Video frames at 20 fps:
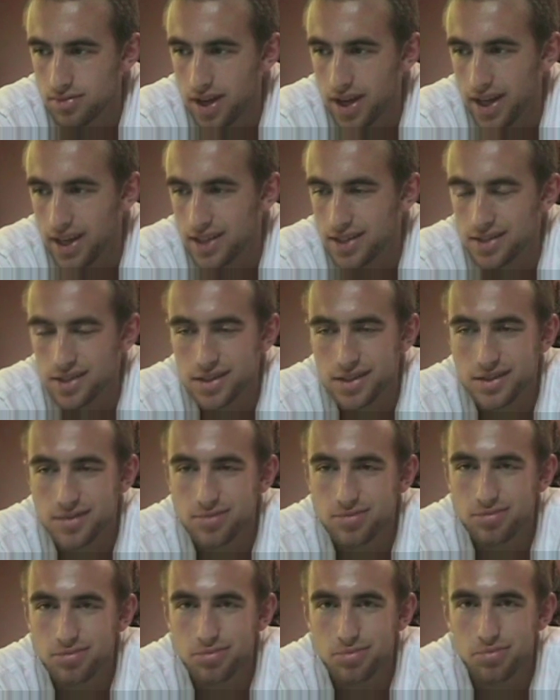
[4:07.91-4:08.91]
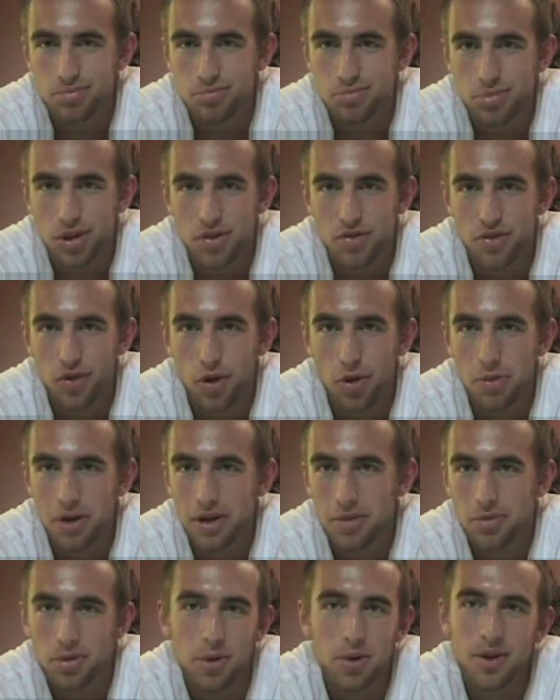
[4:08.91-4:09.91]
guess just
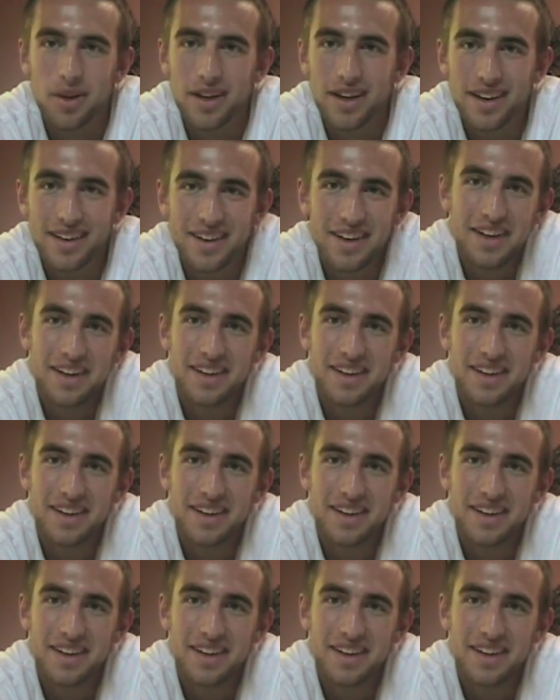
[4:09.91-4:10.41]
performing poorly.